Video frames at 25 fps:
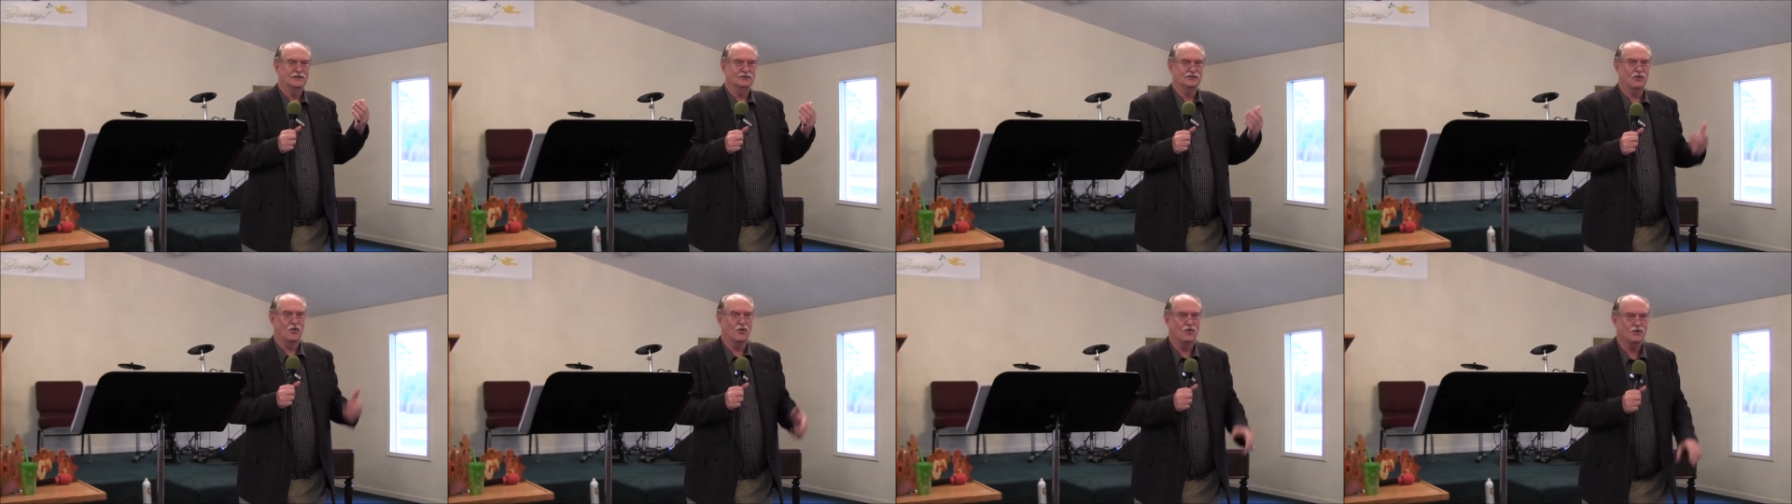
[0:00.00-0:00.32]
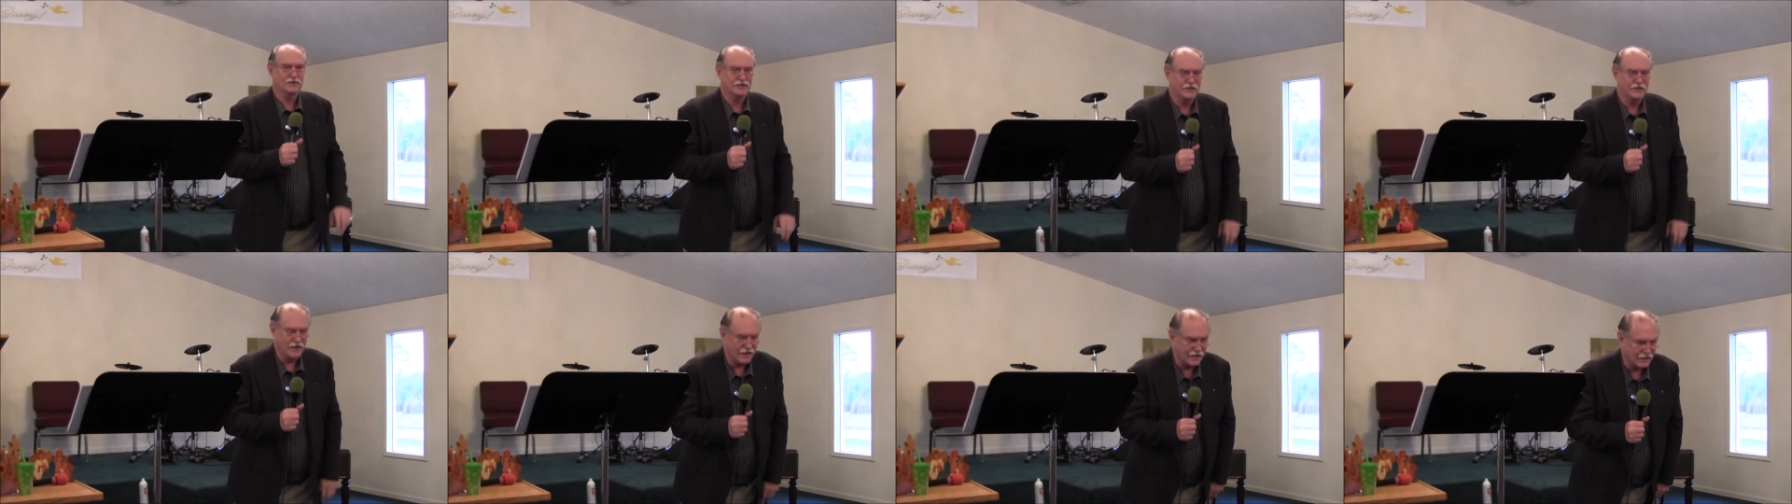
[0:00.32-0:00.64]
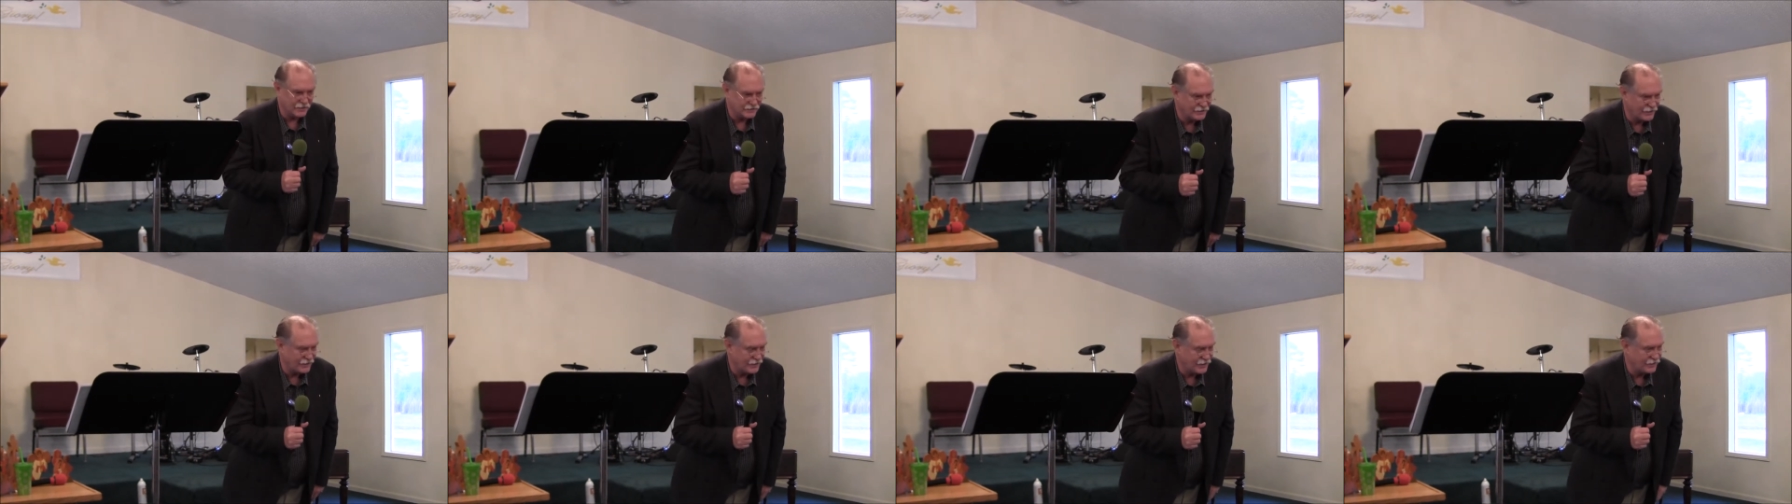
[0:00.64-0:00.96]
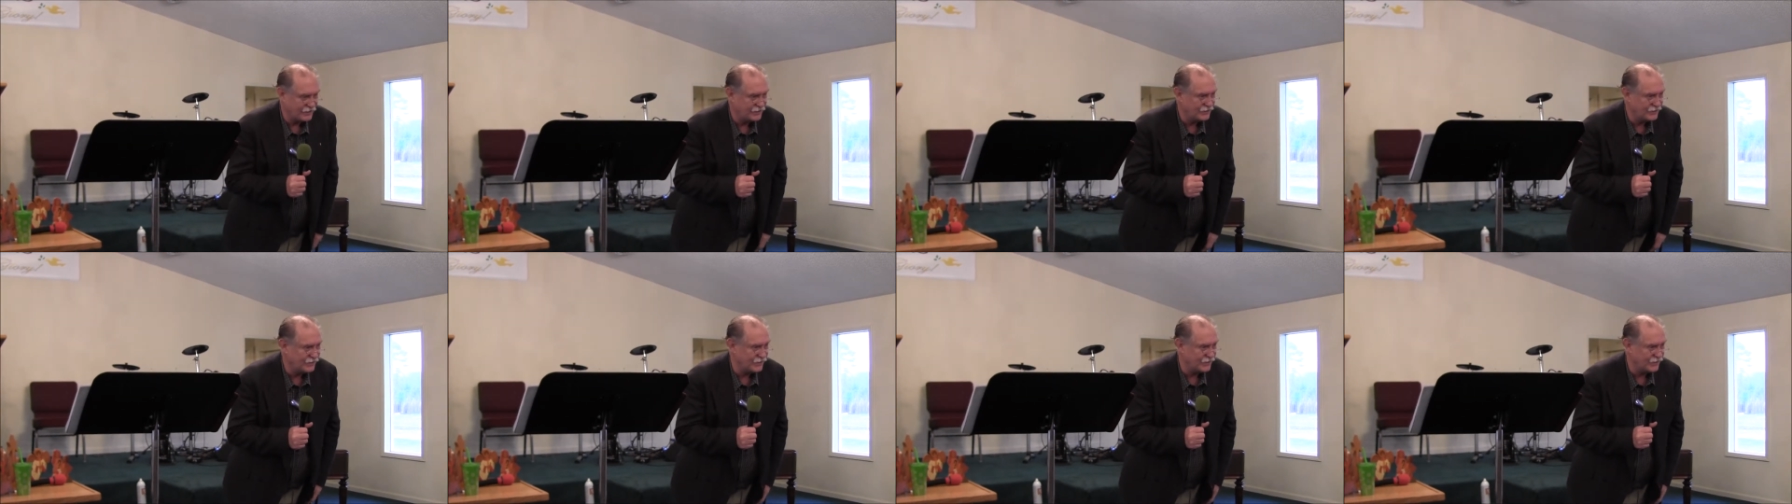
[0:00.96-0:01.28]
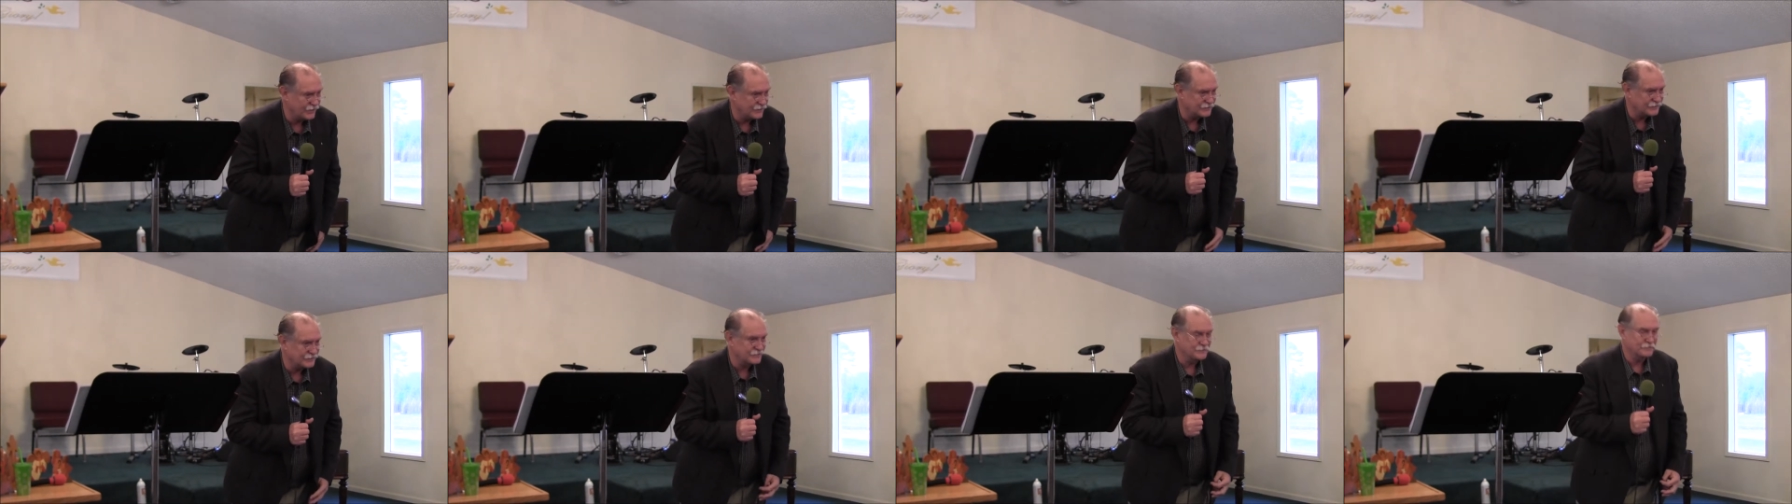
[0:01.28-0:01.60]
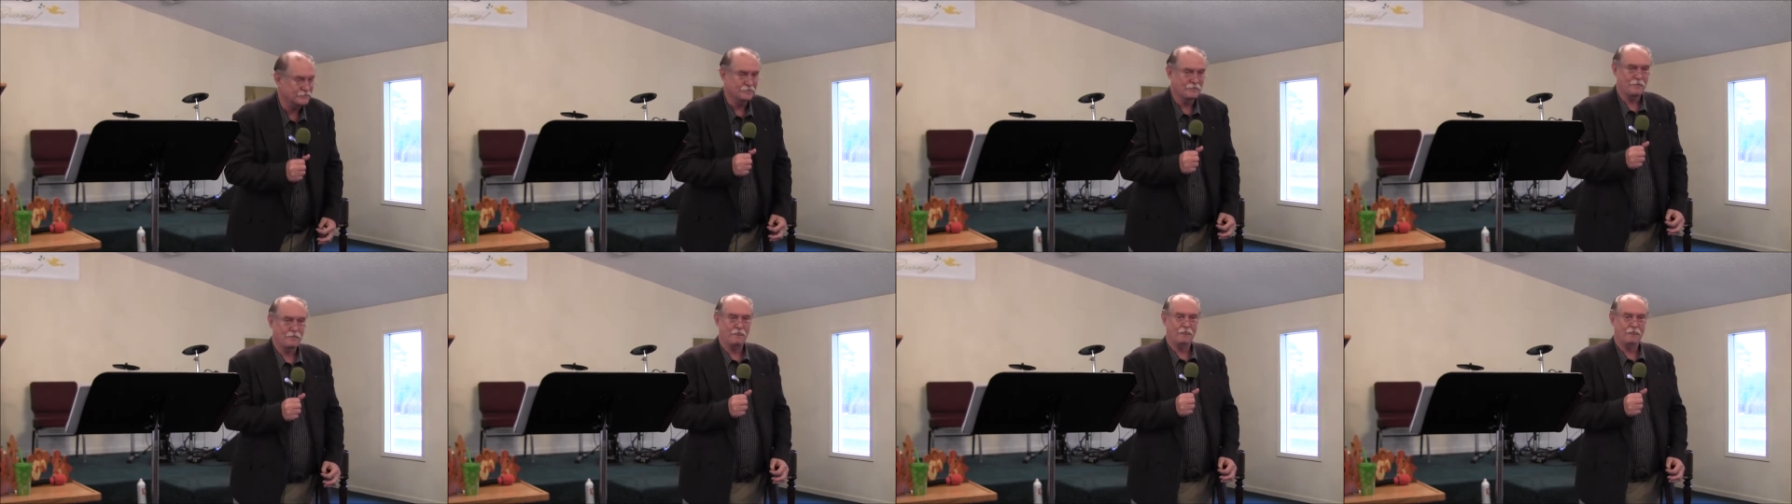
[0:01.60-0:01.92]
George, can I tell you this?